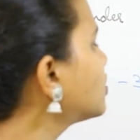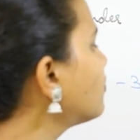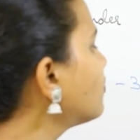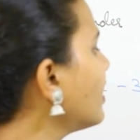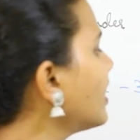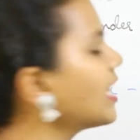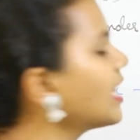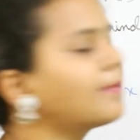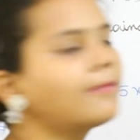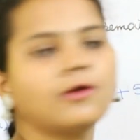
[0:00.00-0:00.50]

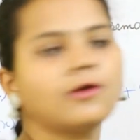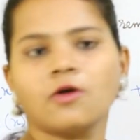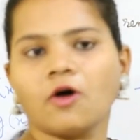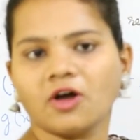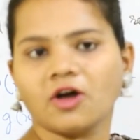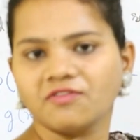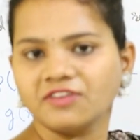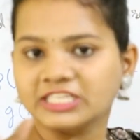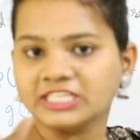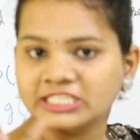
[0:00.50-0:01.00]
variable
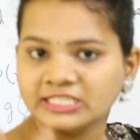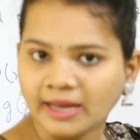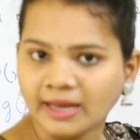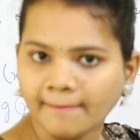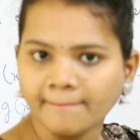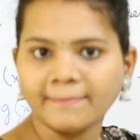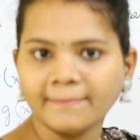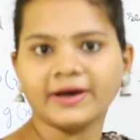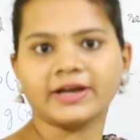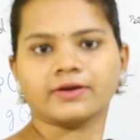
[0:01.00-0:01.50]
or which
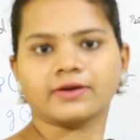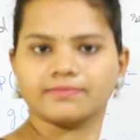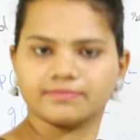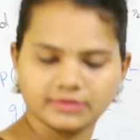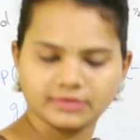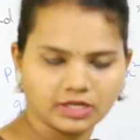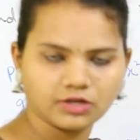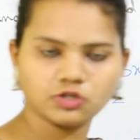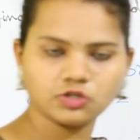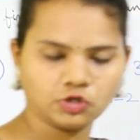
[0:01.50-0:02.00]
number
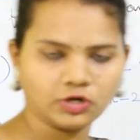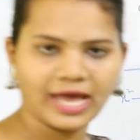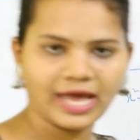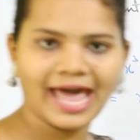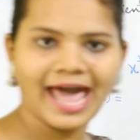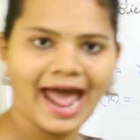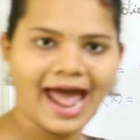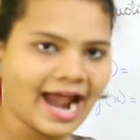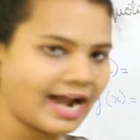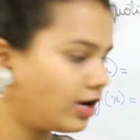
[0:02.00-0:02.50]
should I
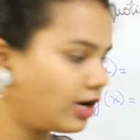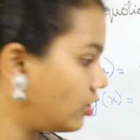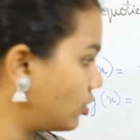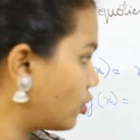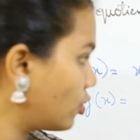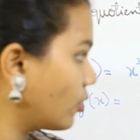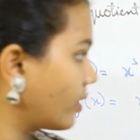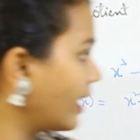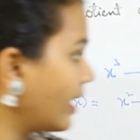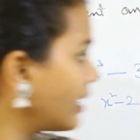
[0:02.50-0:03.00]
add
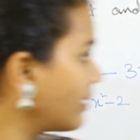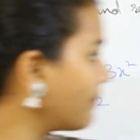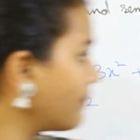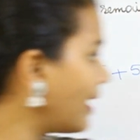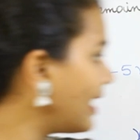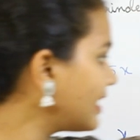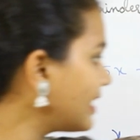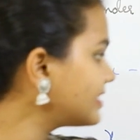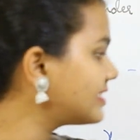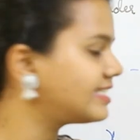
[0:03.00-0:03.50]
to get
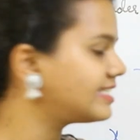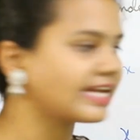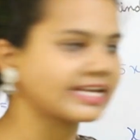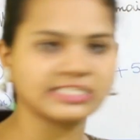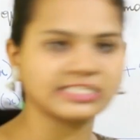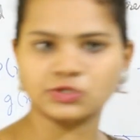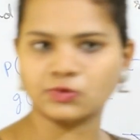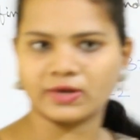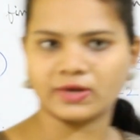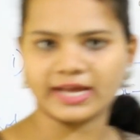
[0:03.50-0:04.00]
minus 3x
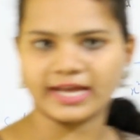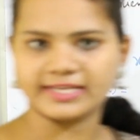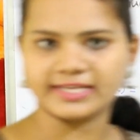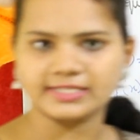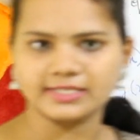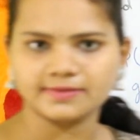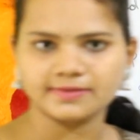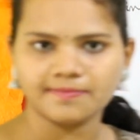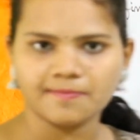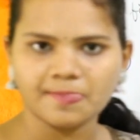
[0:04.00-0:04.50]
square,
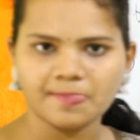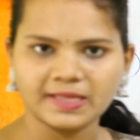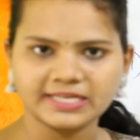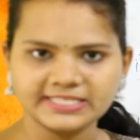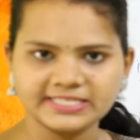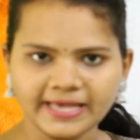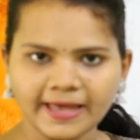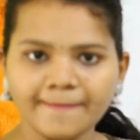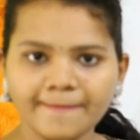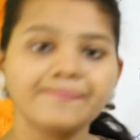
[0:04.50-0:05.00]
guys?
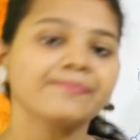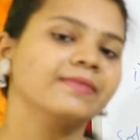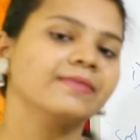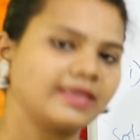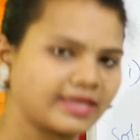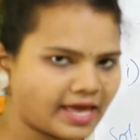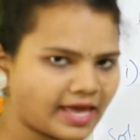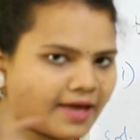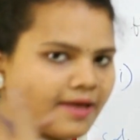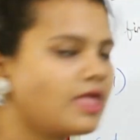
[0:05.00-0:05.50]
Set?
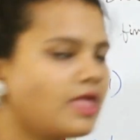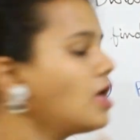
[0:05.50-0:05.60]
Yeah.